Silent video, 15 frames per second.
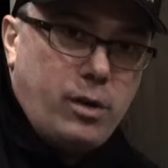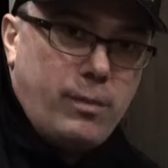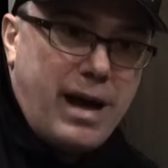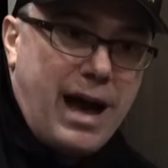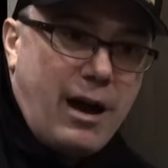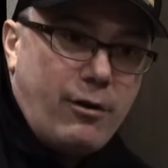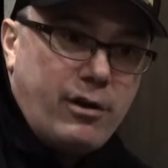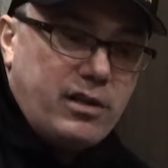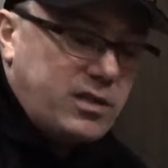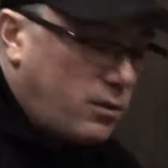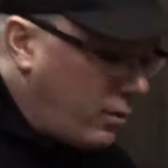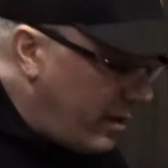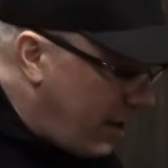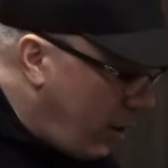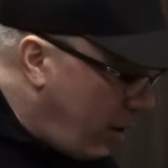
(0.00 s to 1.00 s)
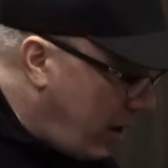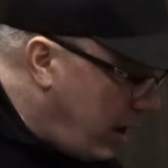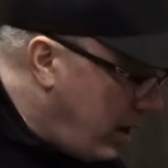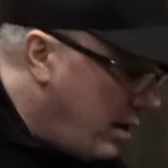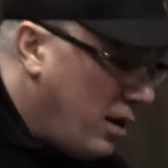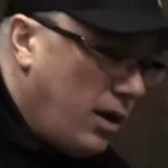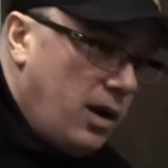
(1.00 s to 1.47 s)
your battery. So without
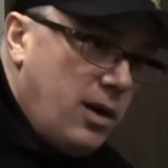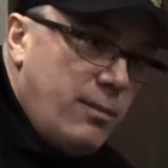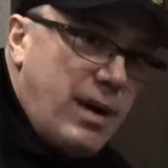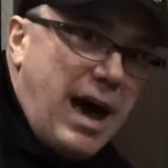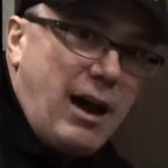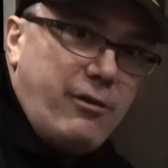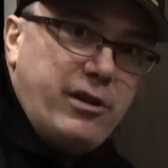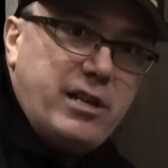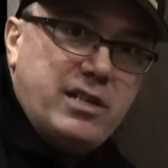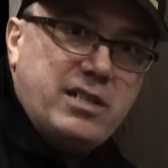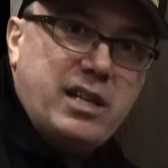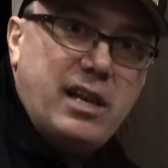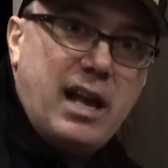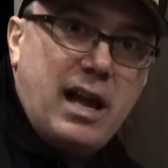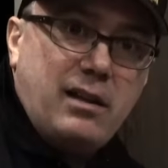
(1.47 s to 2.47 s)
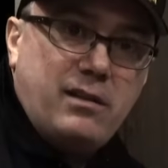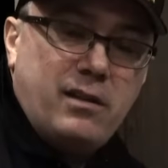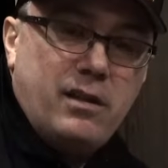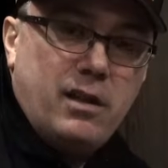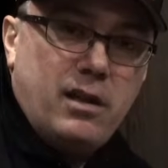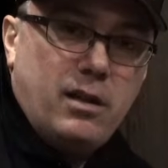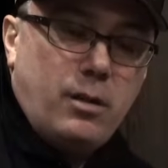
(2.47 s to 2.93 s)
a battery disconnect,
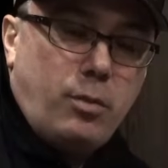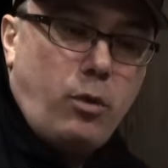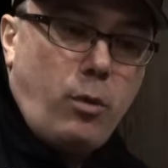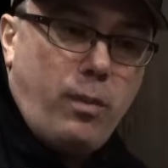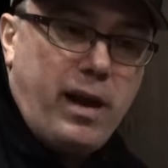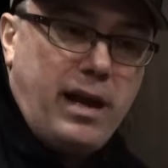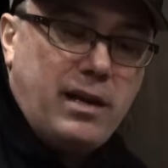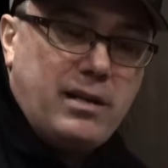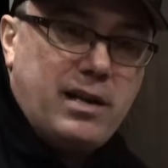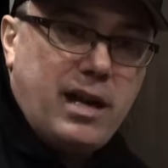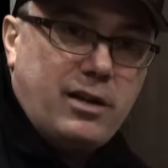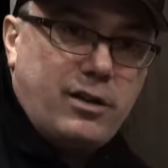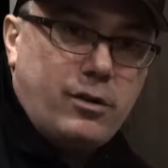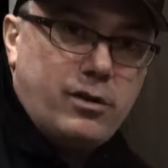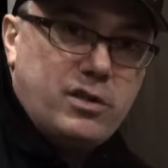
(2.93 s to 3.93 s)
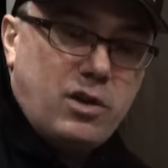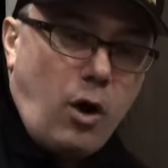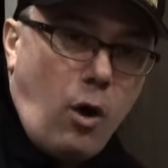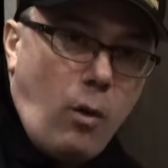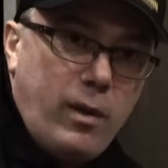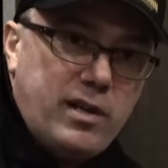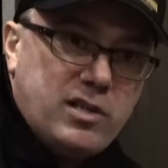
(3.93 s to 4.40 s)
the propane detector is
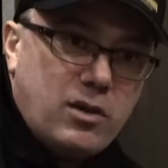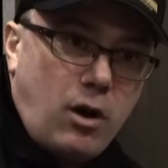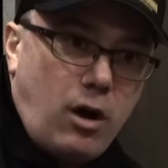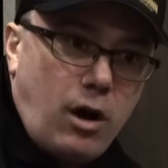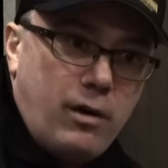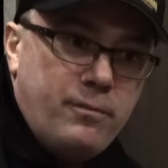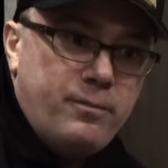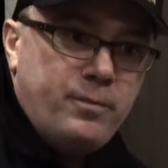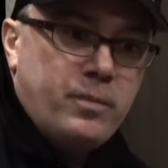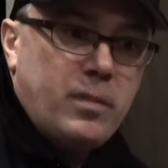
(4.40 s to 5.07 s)
always on,